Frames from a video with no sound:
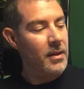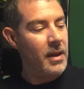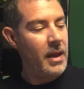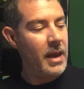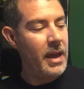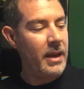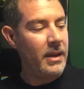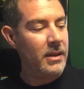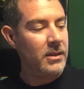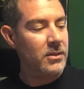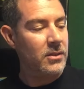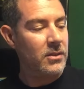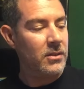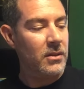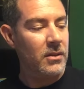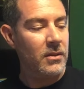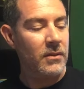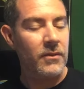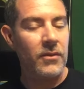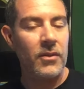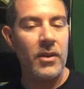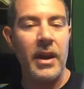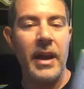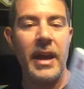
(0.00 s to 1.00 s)
X
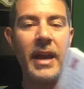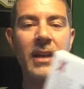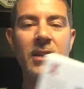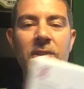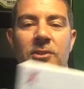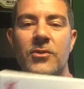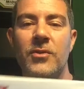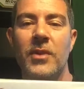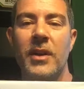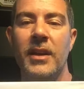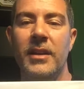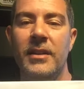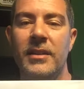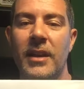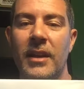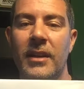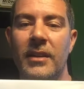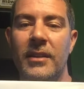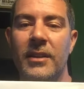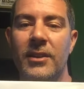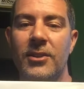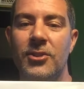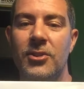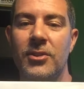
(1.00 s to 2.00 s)
for X-ray
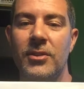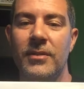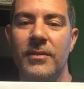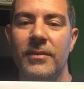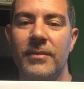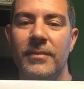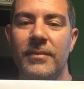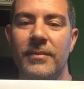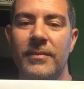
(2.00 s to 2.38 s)
technician.